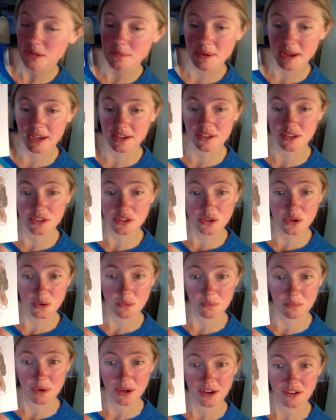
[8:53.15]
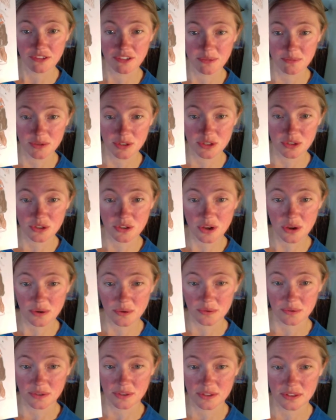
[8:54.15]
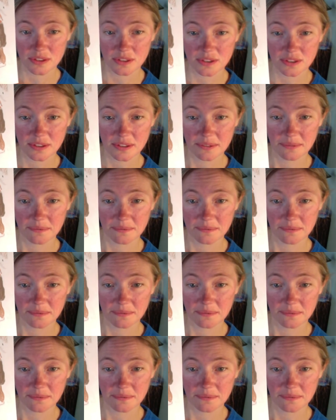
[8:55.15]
make a soup from stones."